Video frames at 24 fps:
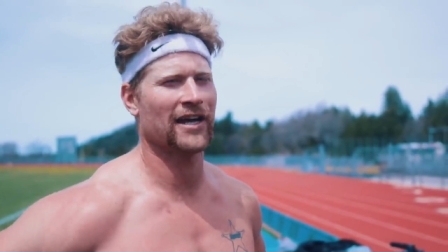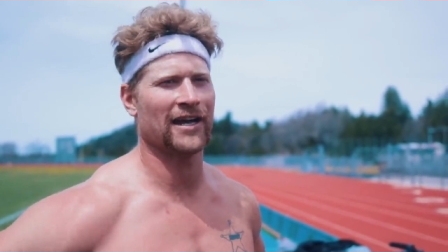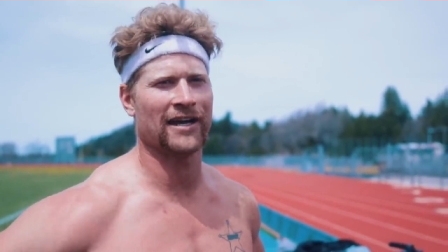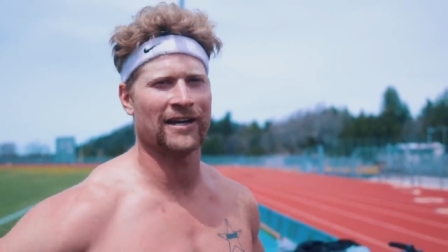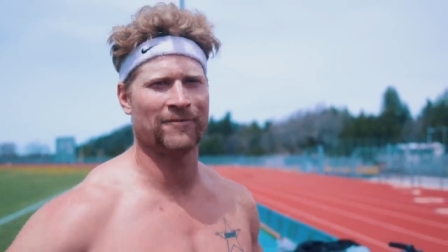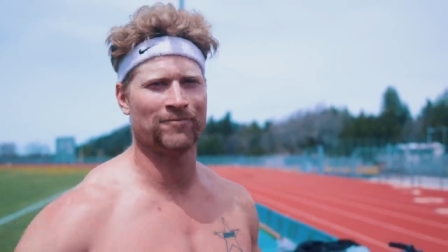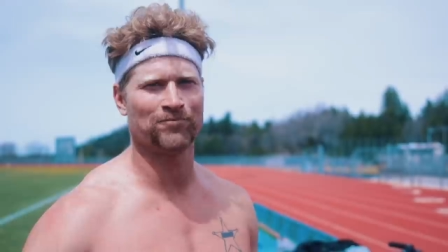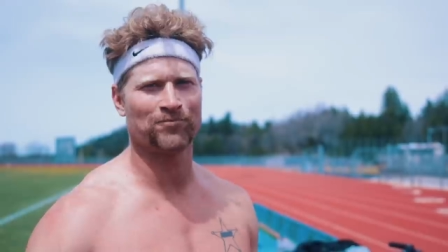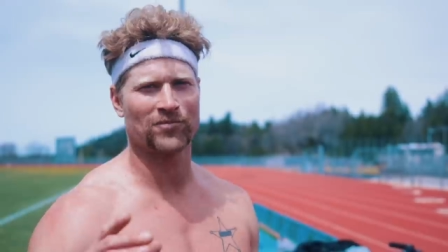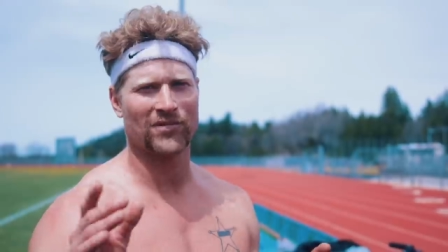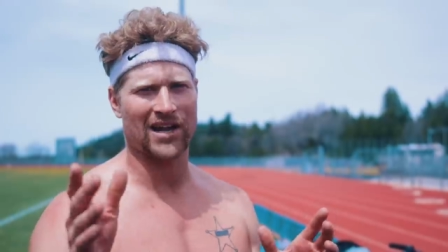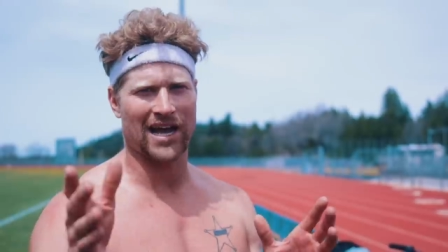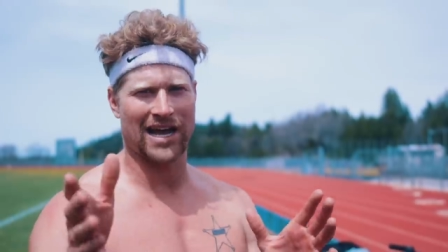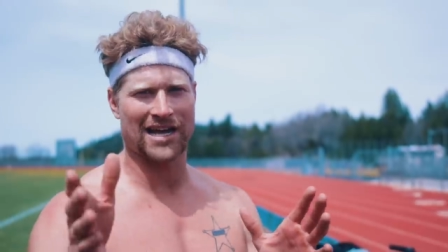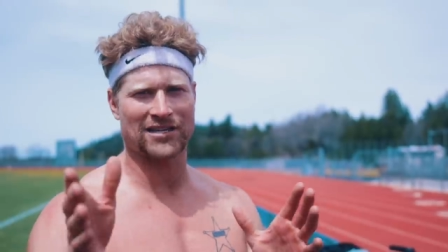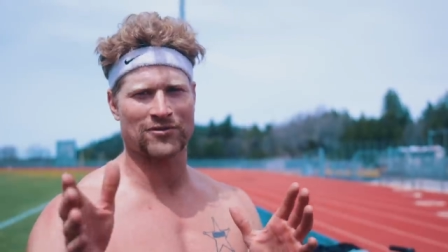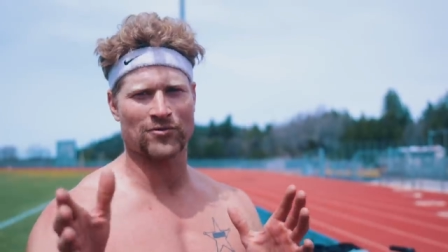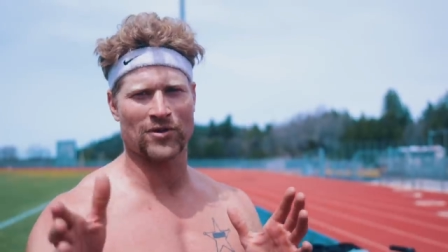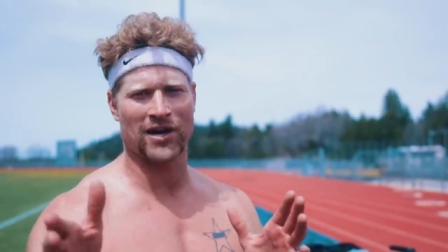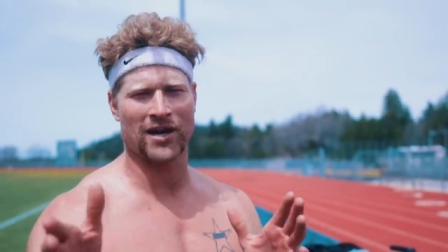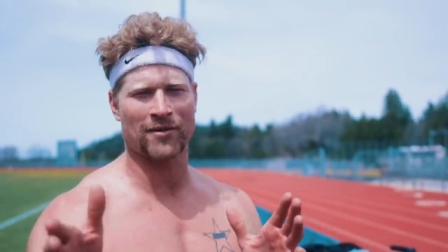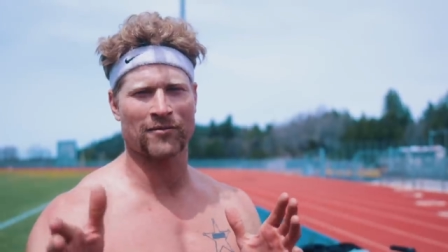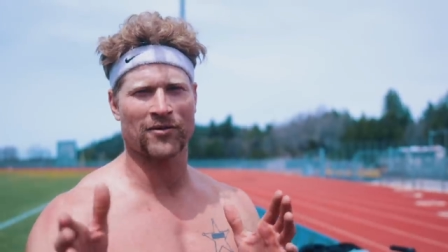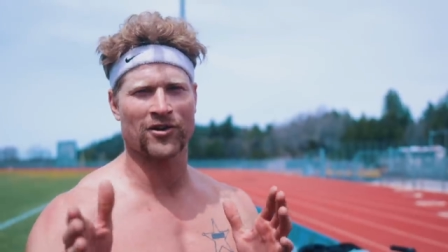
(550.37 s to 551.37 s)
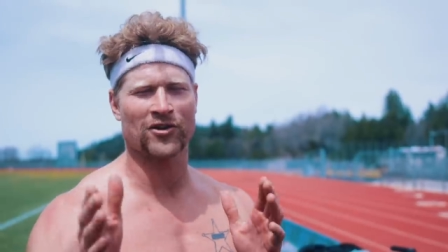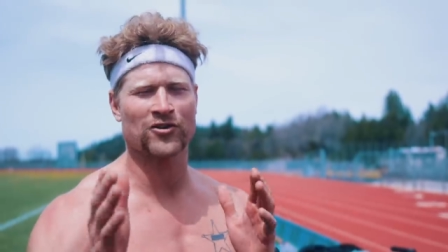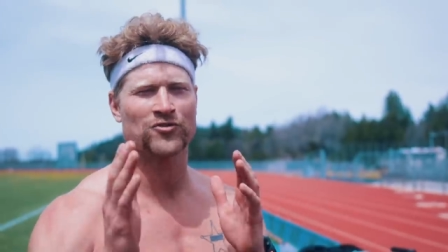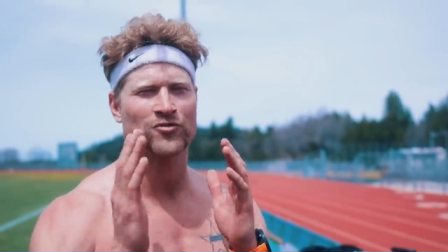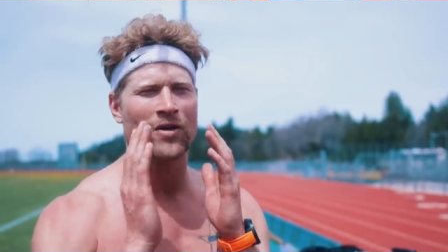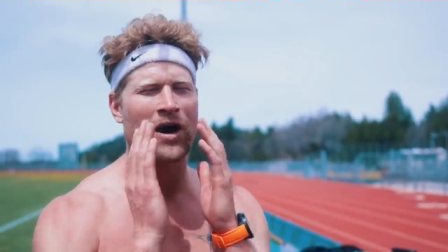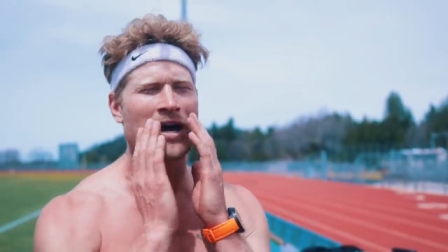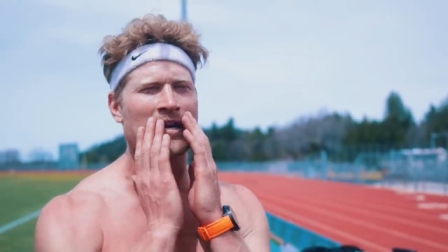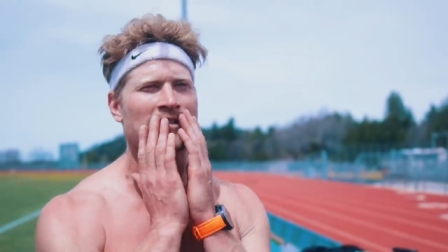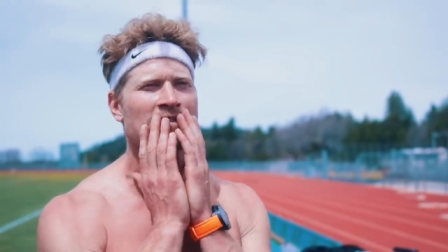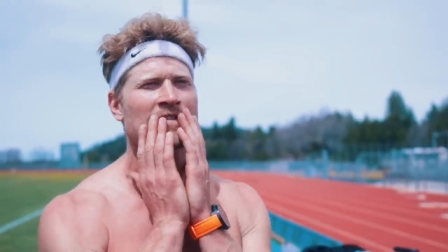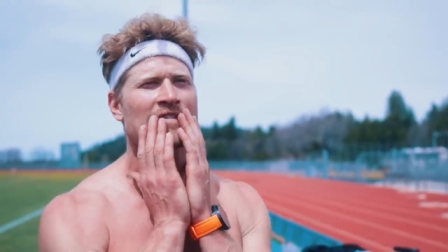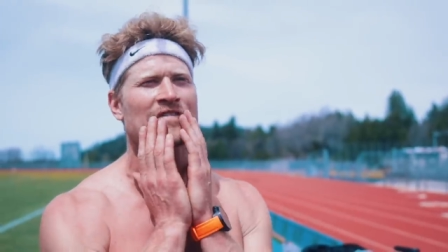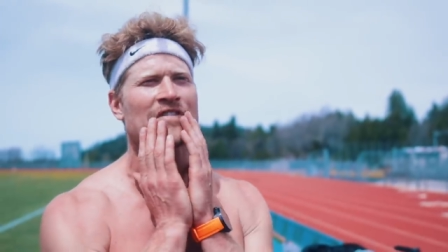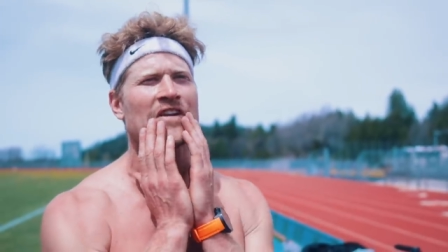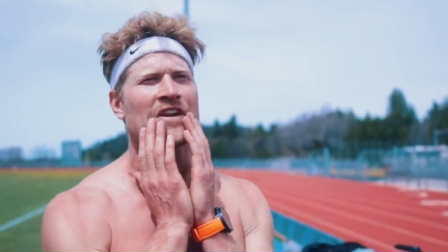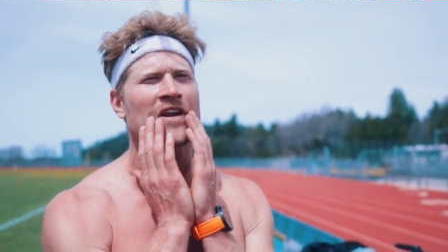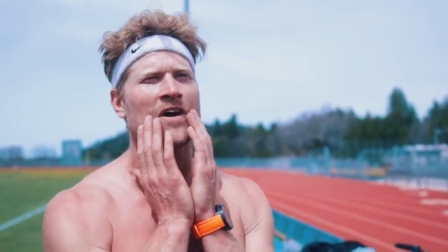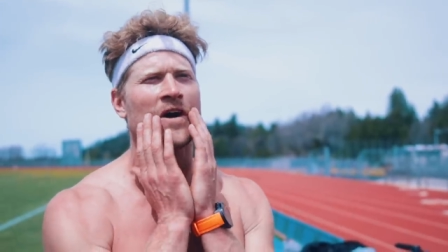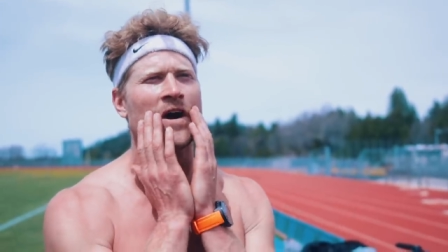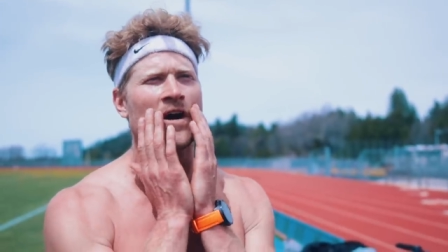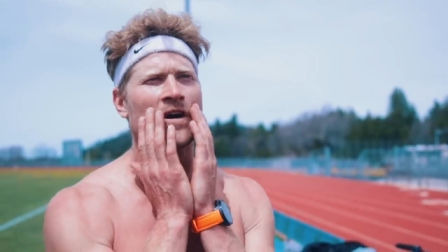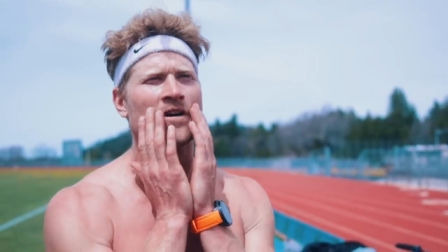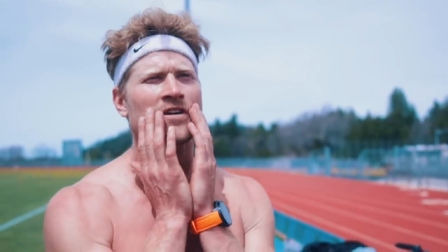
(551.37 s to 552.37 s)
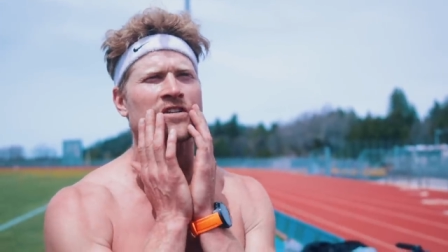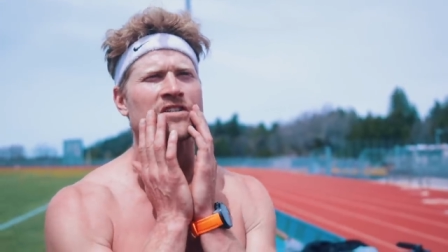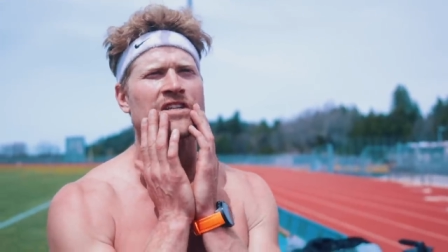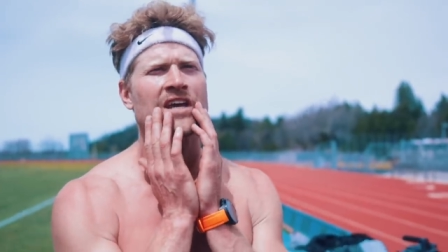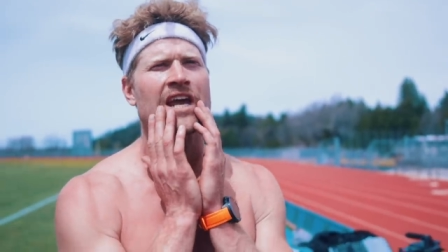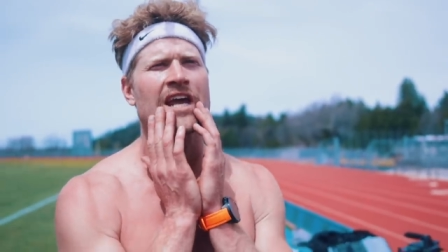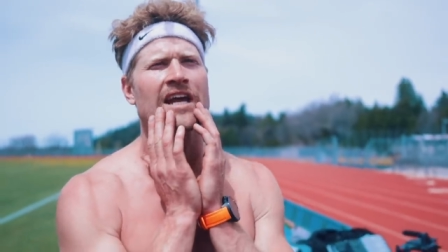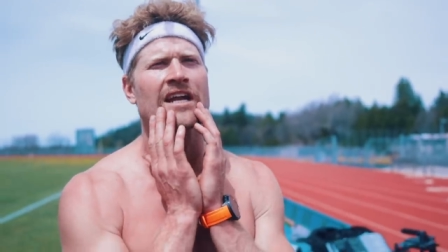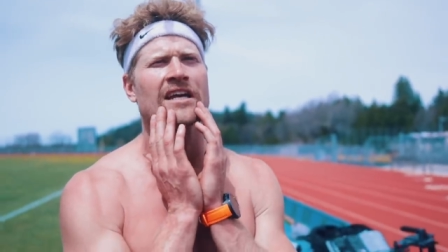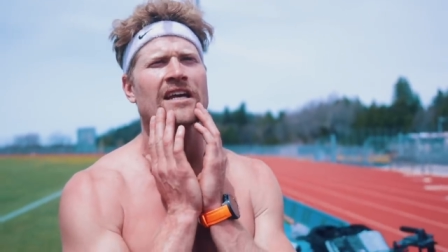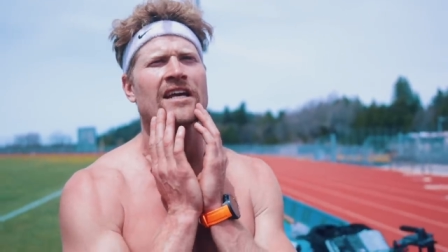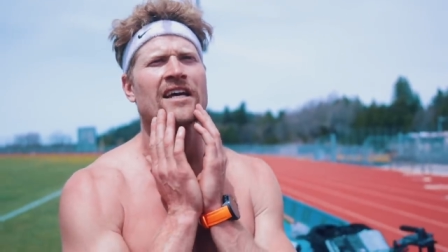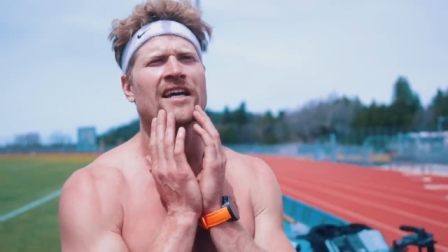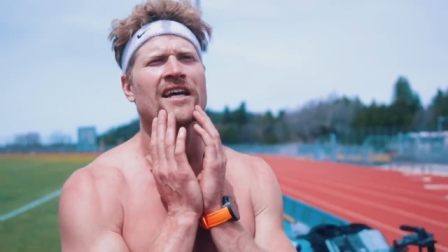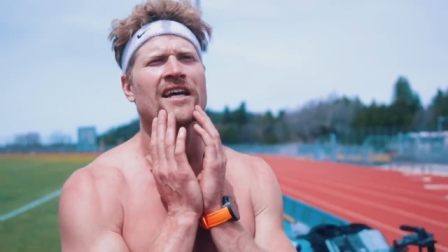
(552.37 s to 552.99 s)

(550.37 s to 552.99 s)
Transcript: And I just want anyone who's watching this video understand